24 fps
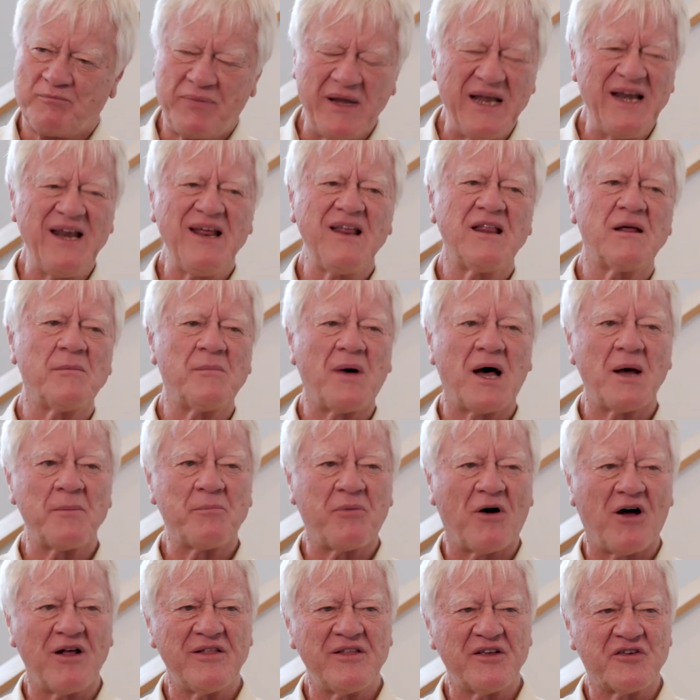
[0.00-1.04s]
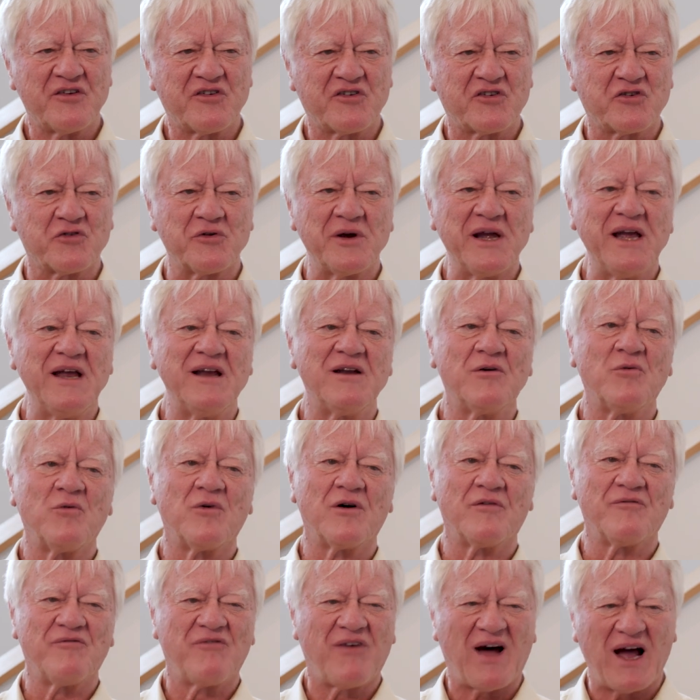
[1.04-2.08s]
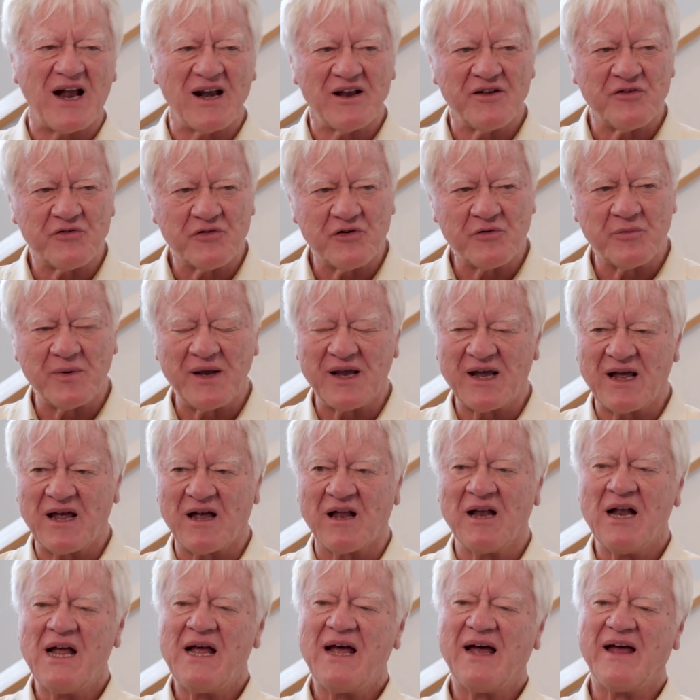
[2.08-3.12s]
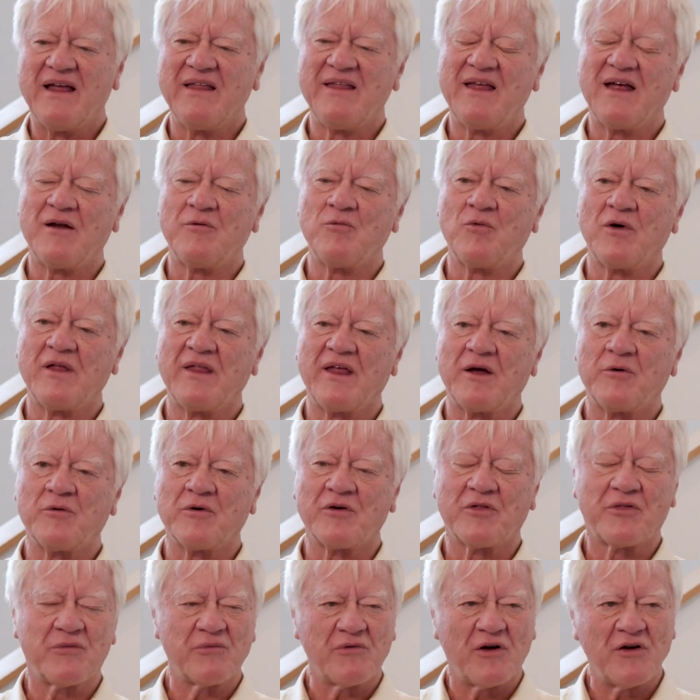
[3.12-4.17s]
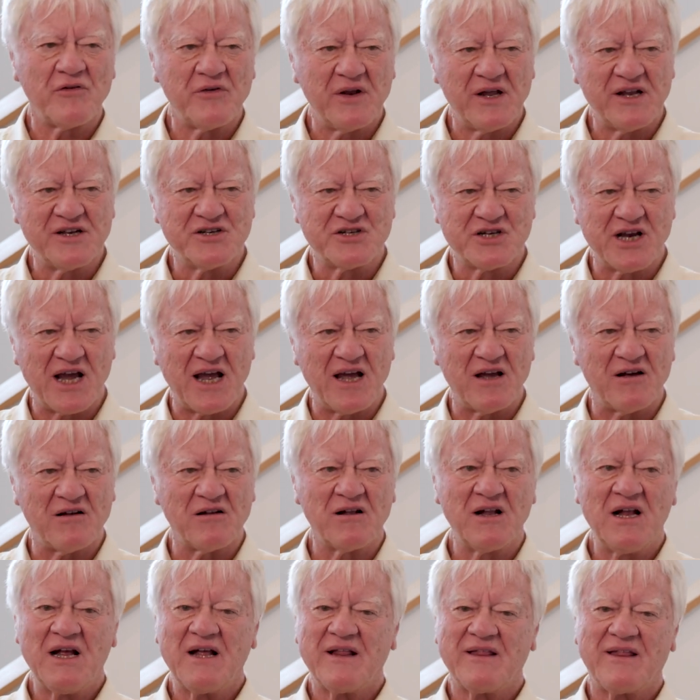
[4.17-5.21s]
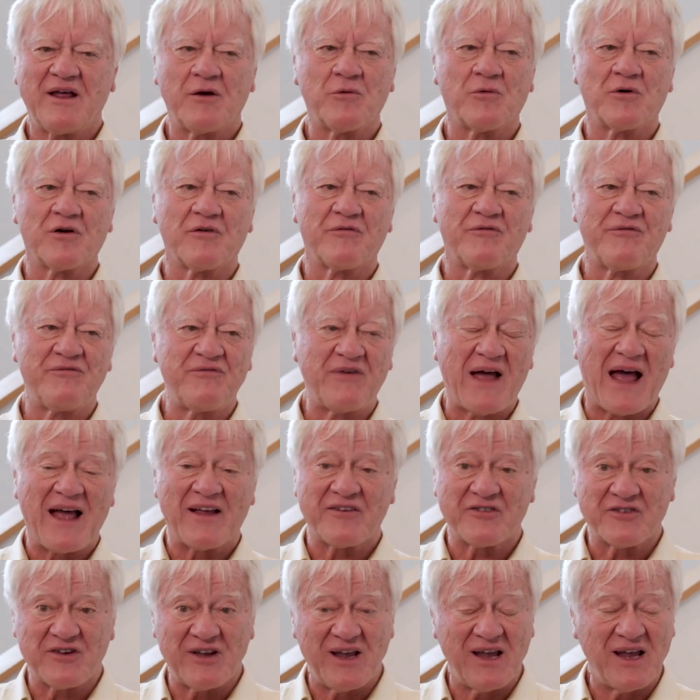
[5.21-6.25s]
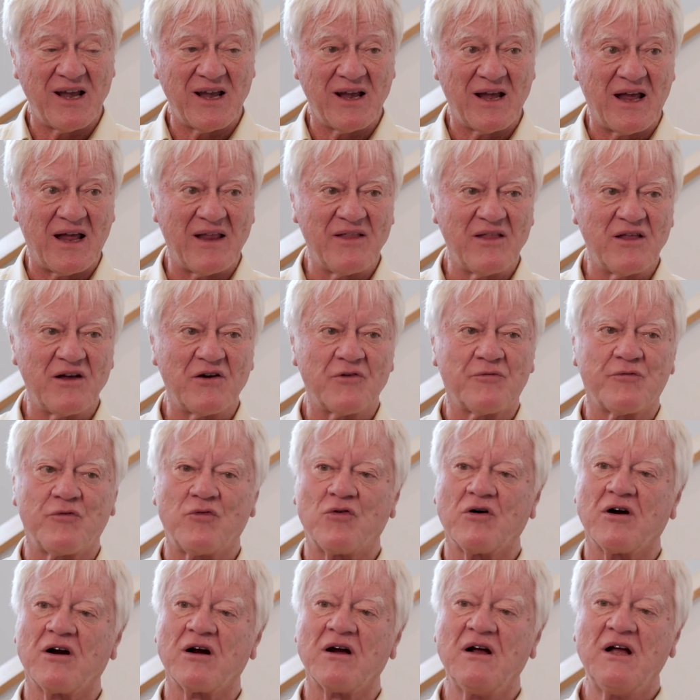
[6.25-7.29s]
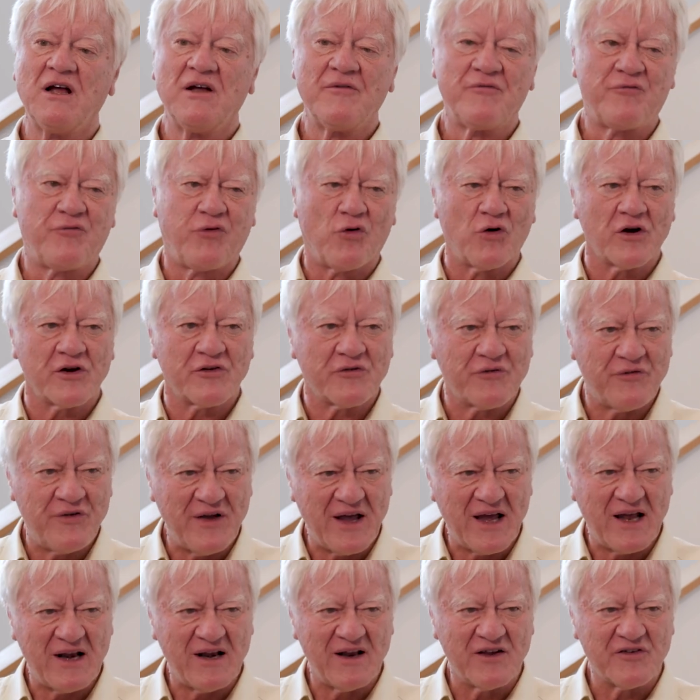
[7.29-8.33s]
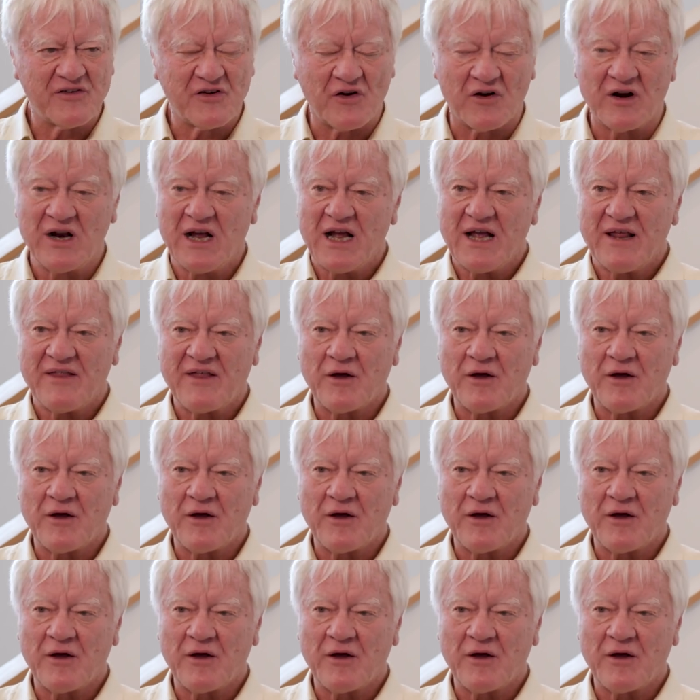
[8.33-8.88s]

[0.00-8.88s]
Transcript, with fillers: beating them up on the street where violence was being held. And then when they were thrown in jail, they were fasting and therefore force fed and so on.